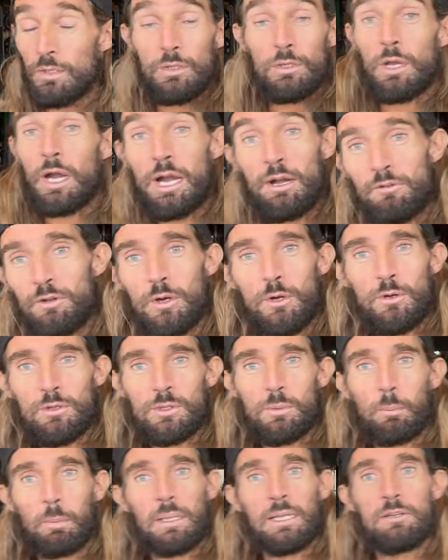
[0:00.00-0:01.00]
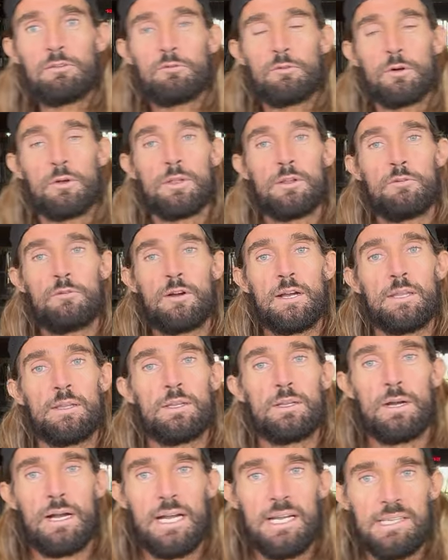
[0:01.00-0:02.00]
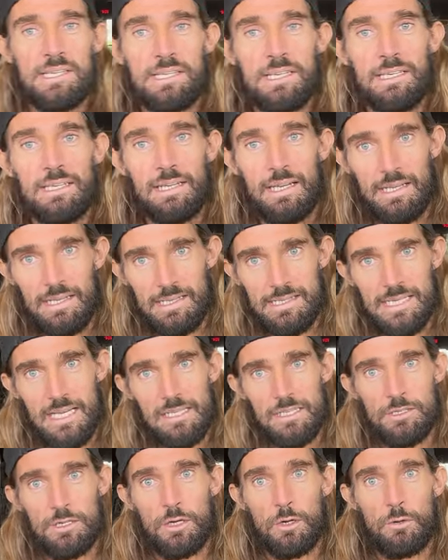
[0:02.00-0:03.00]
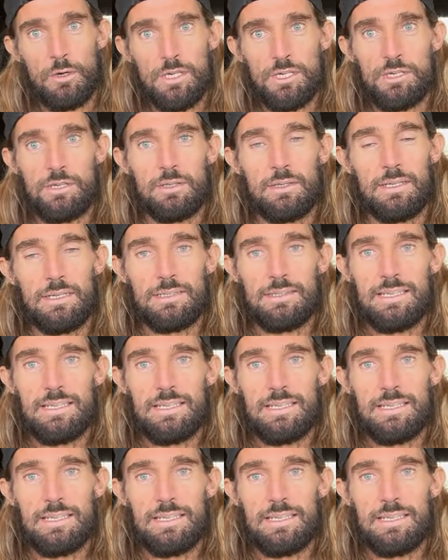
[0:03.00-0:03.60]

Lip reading: you have it all to play for. And the fact that you're asking an intelligent question like